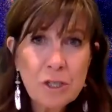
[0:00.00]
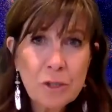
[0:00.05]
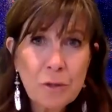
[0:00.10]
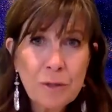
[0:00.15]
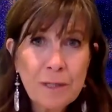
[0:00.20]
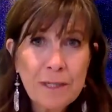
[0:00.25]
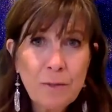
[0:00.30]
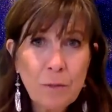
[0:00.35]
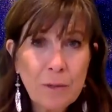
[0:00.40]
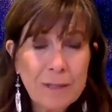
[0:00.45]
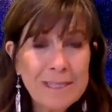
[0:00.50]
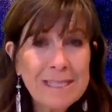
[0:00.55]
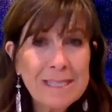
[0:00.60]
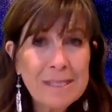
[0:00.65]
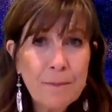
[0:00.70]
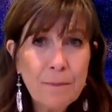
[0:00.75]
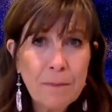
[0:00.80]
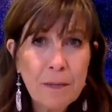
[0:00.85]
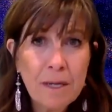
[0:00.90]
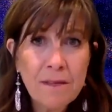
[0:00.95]
join once
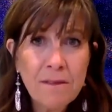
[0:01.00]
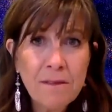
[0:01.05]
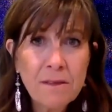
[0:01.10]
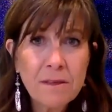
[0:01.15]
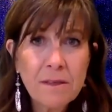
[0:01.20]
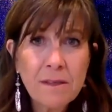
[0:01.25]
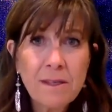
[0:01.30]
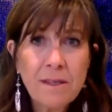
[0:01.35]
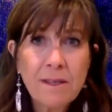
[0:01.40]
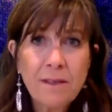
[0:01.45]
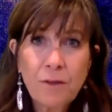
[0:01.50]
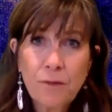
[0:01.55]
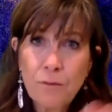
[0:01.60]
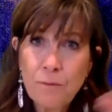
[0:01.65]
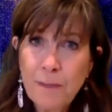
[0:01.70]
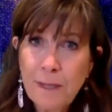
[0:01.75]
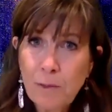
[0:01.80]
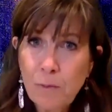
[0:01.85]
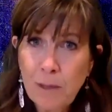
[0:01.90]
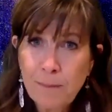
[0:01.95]
a month
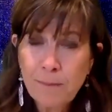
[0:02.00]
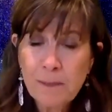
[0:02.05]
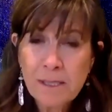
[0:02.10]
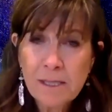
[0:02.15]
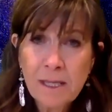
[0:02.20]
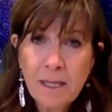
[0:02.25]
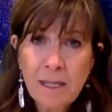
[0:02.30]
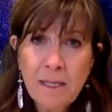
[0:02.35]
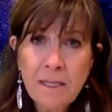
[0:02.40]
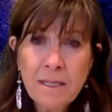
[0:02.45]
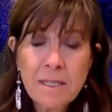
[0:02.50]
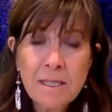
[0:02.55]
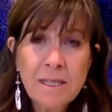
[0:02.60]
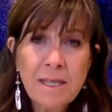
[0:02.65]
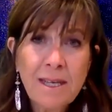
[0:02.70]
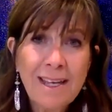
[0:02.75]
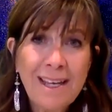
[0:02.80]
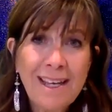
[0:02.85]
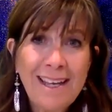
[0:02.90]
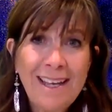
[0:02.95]
through my website.
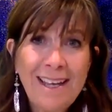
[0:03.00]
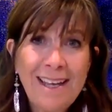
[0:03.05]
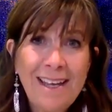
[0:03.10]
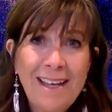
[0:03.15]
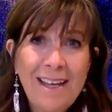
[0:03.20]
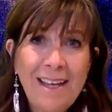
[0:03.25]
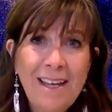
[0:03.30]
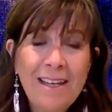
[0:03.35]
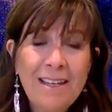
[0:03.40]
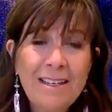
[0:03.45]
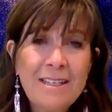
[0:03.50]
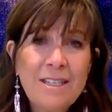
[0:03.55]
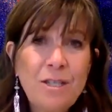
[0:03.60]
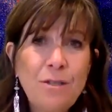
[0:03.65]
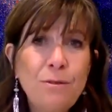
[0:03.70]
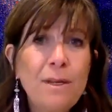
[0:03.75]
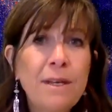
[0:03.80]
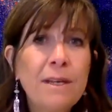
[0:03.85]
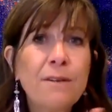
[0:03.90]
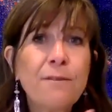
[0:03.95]
And
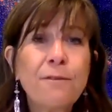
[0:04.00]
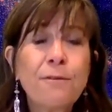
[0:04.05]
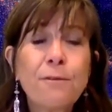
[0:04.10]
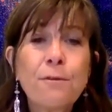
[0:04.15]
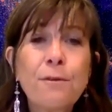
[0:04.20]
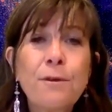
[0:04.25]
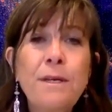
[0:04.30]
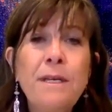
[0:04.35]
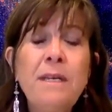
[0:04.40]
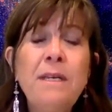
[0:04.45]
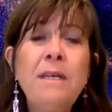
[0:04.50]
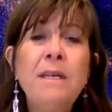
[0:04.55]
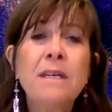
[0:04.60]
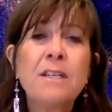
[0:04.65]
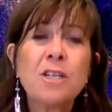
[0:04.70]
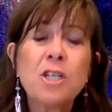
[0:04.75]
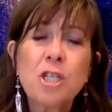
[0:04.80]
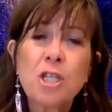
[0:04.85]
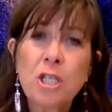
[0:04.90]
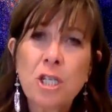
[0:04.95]
you get a free
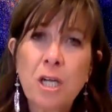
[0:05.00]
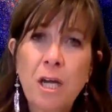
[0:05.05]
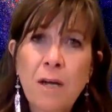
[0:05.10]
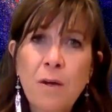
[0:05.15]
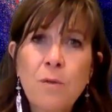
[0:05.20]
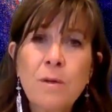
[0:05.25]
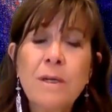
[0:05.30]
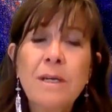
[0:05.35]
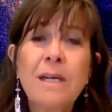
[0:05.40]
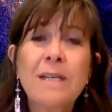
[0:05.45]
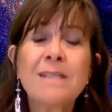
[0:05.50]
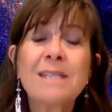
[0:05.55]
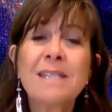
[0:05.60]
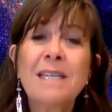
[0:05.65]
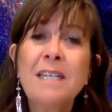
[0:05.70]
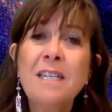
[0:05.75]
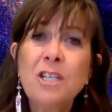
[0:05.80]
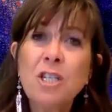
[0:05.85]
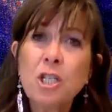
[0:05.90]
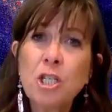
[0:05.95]
chakra,
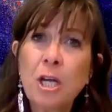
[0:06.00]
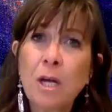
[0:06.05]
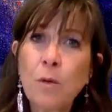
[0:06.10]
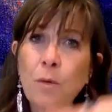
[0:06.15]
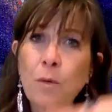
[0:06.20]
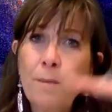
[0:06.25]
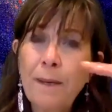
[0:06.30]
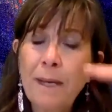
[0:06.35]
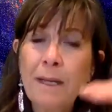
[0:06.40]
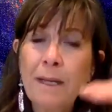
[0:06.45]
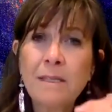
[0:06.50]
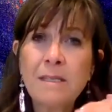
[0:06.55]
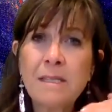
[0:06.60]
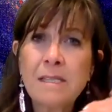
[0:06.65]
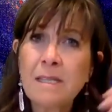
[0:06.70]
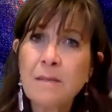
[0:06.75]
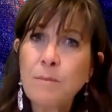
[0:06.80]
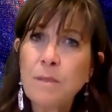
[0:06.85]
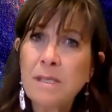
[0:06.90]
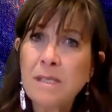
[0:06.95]
ascended chakra
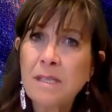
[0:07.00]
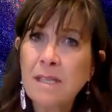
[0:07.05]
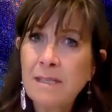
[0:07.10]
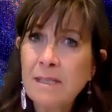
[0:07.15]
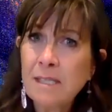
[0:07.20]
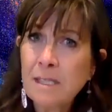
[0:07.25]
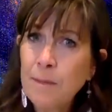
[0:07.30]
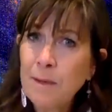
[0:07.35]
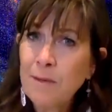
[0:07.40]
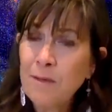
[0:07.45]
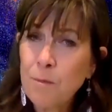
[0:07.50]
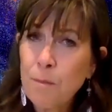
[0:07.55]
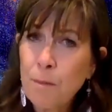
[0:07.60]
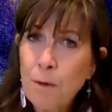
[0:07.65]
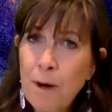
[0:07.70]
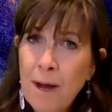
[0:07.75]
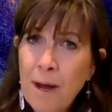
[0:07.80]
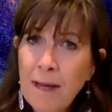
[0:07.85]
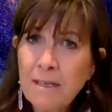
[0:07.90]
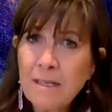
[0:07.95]
balancing, besides some other
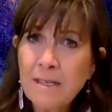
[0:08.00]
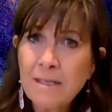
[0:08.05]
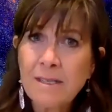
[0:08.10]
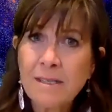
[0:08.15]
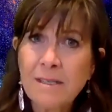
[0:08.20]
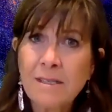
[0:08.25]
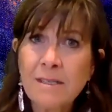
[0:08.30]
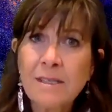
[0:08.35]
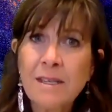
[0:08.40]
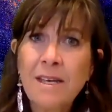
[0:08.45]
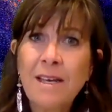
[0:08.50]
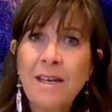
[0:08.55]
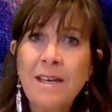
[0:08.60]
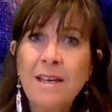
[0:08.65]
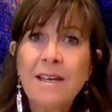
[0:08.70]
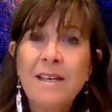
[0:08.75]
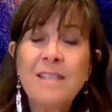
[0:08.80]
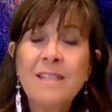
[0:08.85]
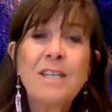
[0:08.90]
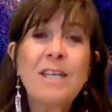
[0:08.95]
practices
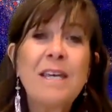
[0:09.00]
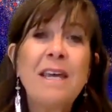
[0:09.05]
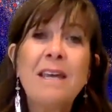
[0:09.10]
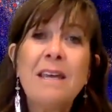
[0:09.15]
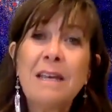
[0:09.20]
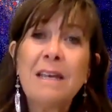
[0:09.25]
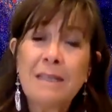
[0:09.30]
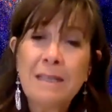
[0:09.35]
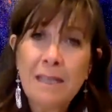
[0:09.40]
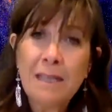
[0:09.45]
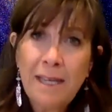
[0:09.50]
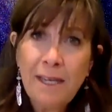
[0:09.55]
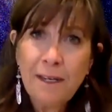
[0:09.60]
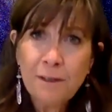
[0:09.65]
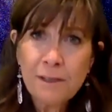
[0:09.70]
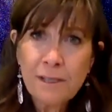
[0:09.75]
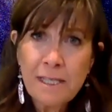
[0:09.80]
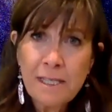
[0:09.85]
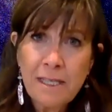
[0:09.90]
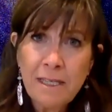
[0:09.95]
to gain
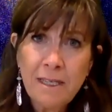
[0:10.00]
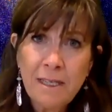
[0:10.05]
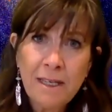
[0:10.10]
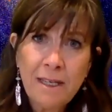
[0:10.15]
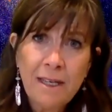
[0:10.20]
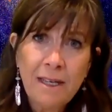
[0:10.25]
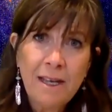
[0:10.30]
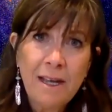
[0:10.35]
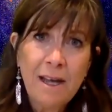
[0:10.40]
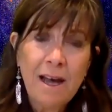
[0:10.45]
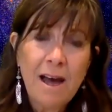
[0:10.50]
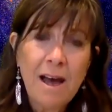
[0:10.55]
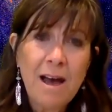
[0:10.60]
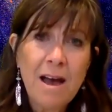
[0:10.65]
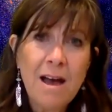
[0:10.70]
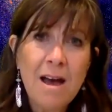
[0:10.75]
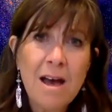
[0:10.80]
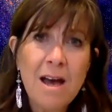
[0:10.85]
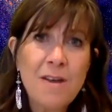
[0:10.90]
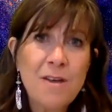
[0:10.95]
clarity
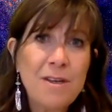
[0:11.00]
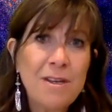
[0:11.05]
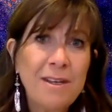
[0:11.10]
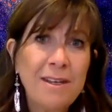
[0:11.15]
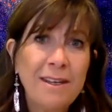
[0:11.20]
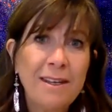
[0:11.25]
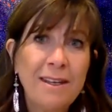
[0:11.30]
on